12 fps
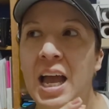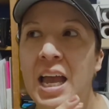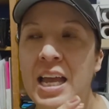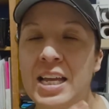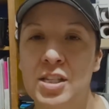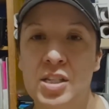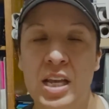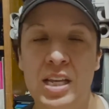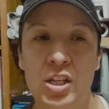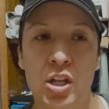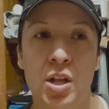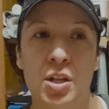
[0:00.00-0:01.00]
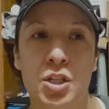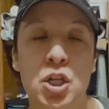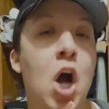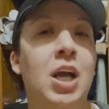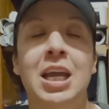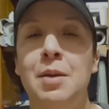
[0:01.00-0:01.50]
is
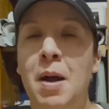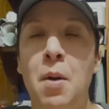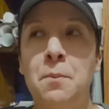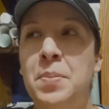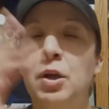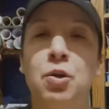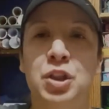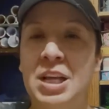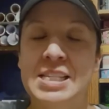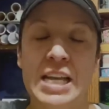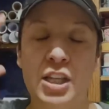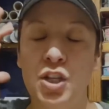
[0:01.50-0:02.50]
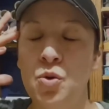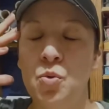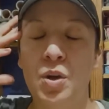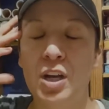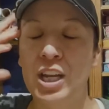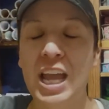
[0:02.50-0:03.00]
talking about bigger things than you
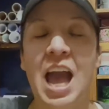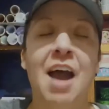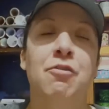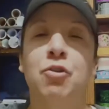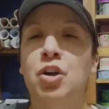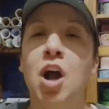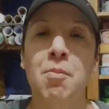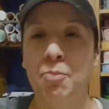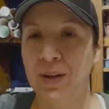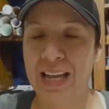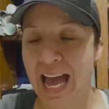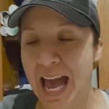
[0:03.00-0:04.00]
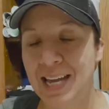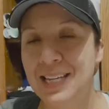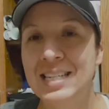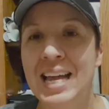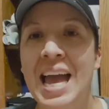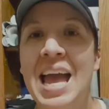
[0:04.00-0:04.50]
could ever
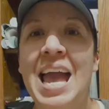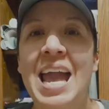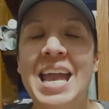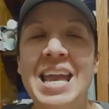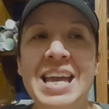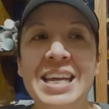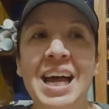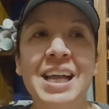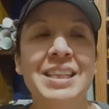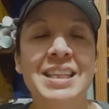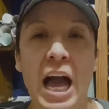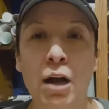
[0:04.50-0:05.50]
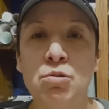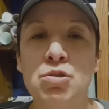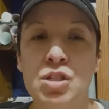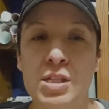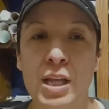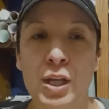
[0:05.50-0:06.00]
comprehend, it
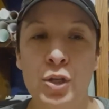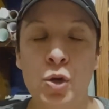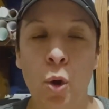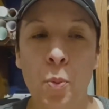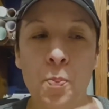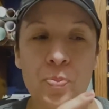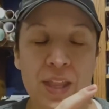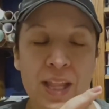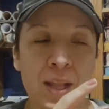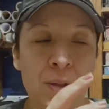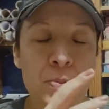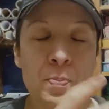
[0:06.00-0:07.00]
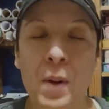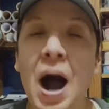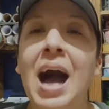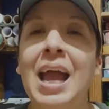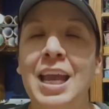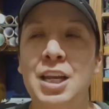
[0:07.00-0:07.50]
allows your
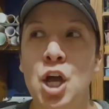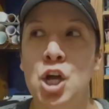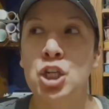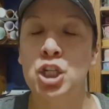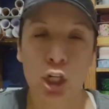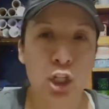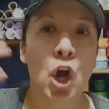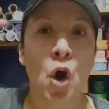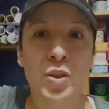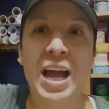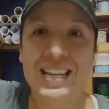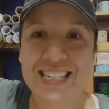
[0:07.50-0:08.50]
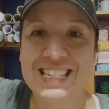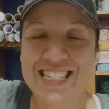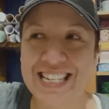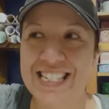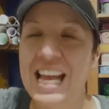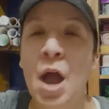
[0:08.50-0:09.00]
mind to go that
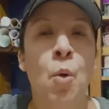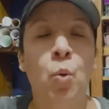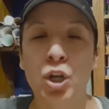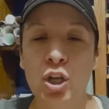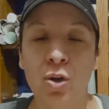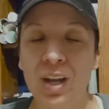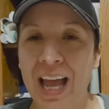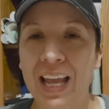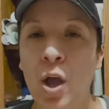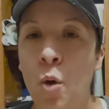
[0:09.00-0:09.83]
distance where you're like